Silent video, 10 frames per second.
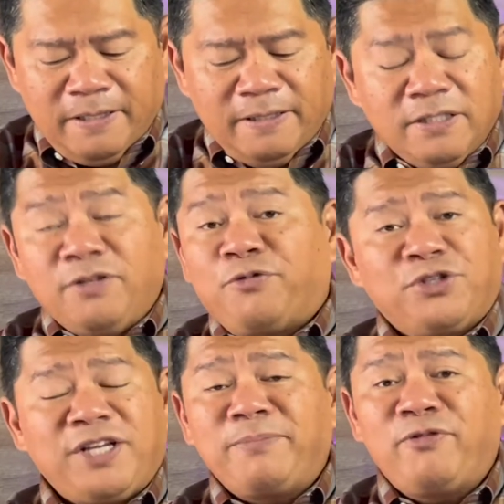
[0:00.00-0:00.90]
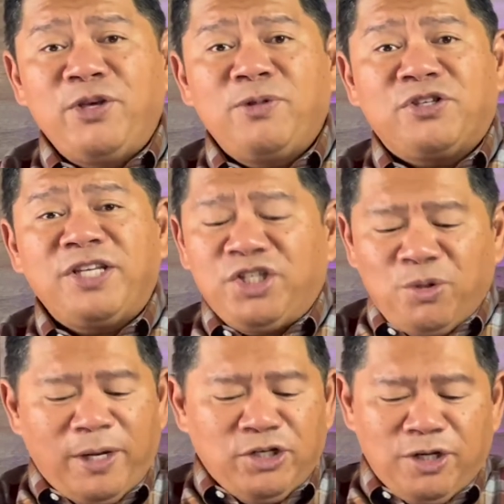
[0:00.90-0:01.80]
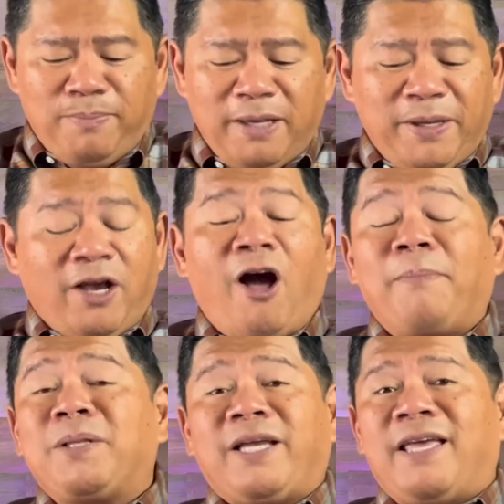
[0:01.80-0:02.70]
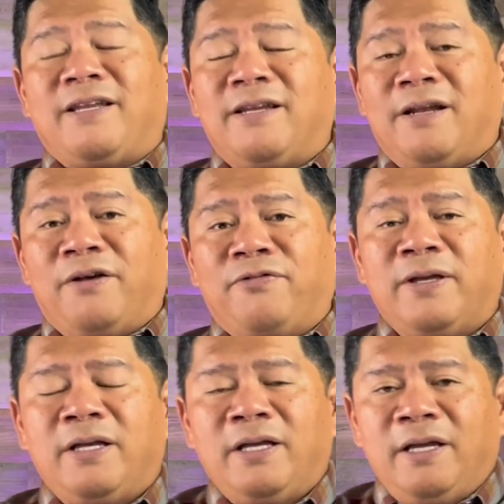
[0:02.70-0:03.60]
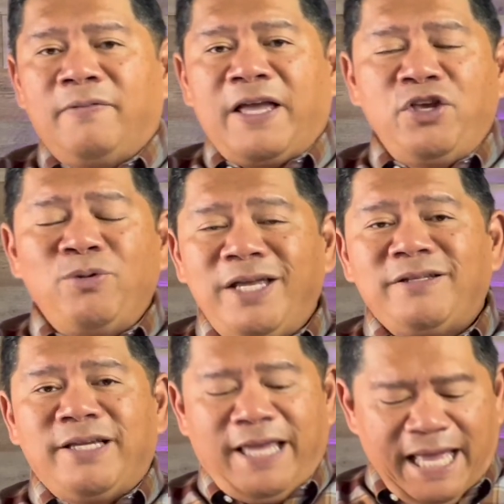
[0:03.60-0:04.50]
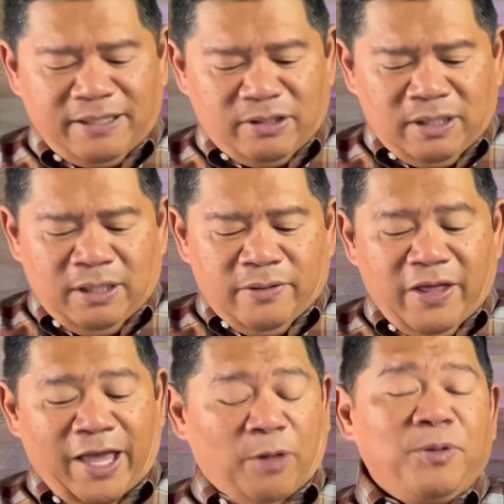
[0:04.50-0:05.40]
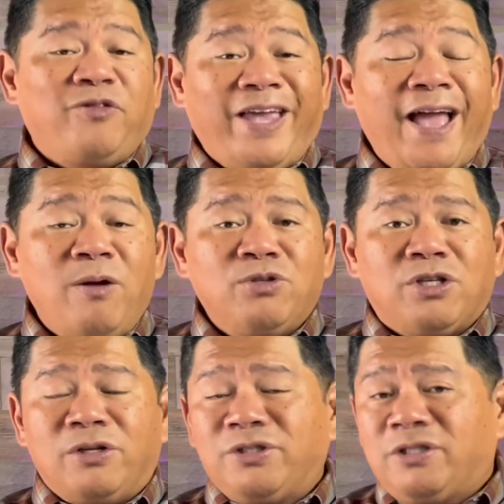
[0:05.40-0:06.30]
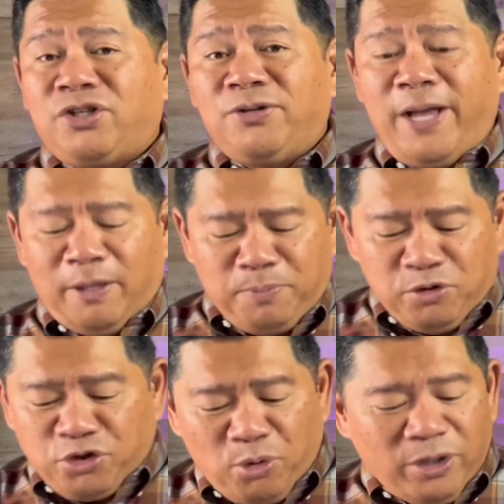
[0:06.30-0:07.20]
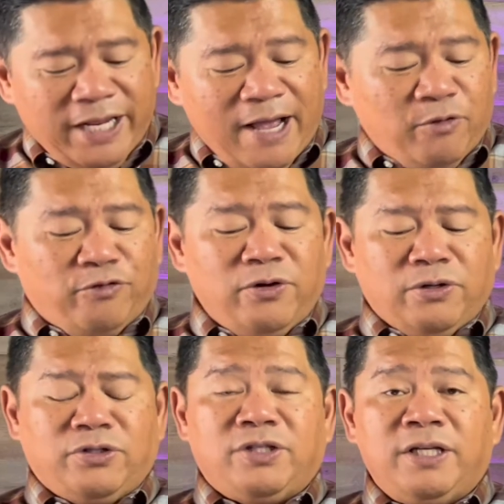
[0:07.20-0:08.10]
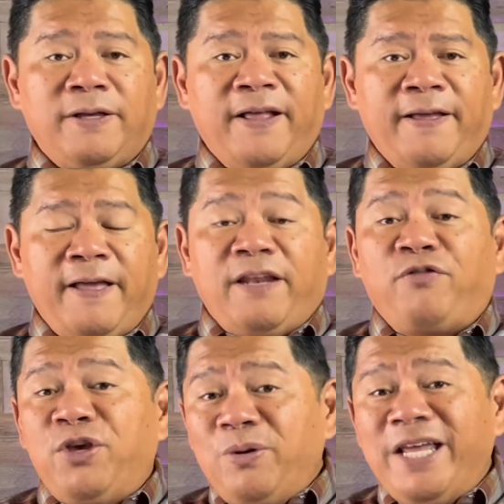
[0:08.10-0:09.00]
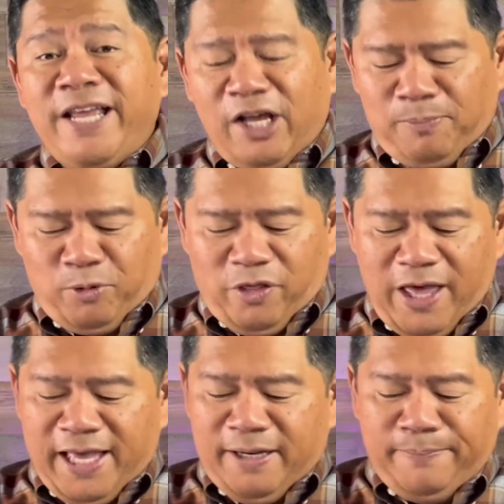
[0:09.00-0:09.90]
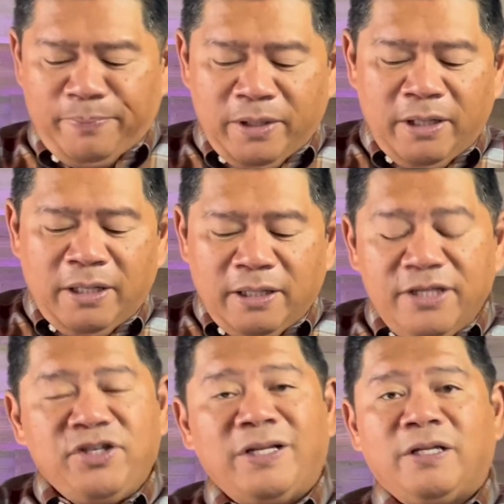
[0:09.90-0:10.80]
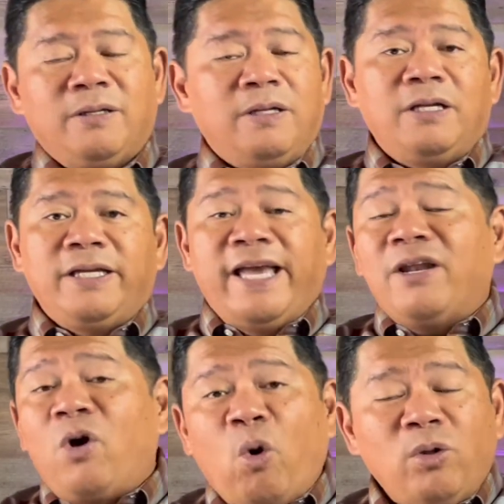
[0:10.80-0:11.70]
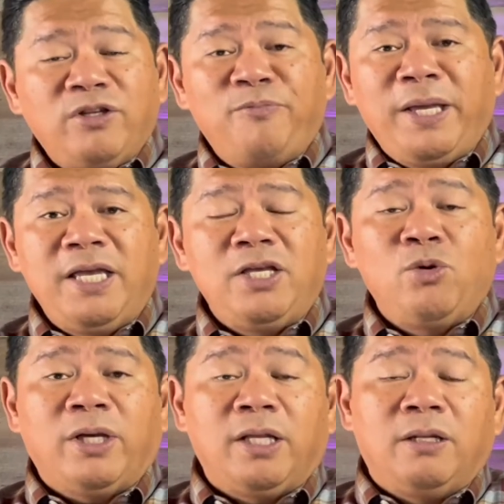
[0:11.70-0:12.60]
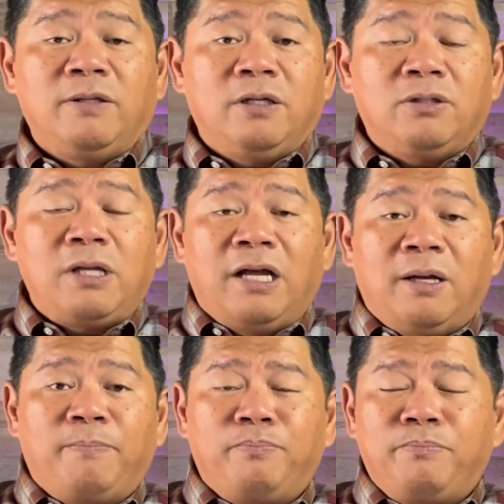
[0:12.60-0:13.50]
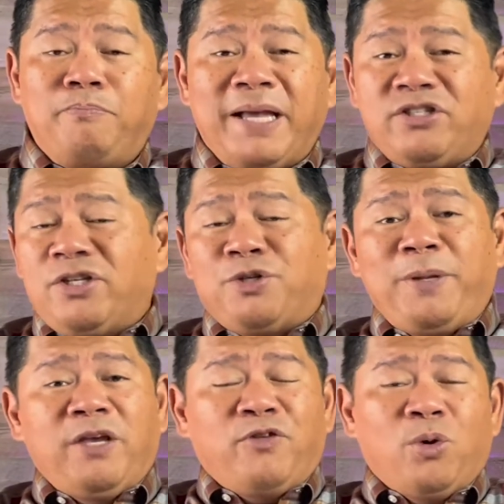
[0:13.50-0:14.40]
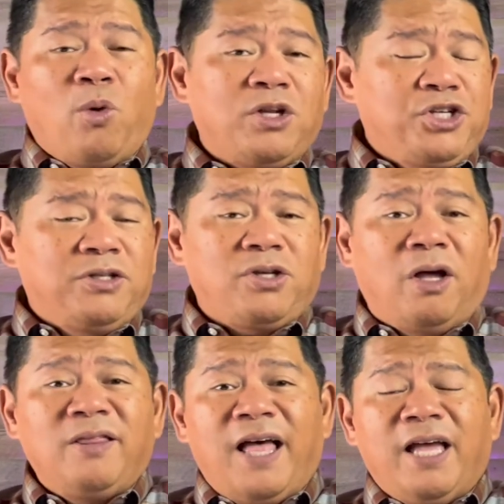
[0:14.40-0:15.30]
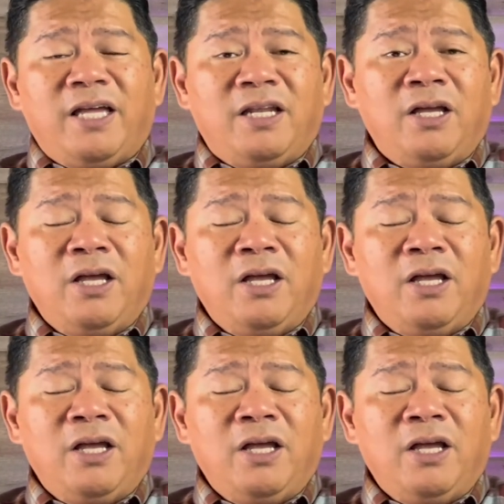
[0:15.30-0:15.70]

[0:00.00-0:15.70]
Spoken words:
Since for some of you, the situation may be complicated enough that you need to get the help of a counselor to help you sort it out first. And if you need help with that, listen, get a hold of me. You can message me if you're watching us online,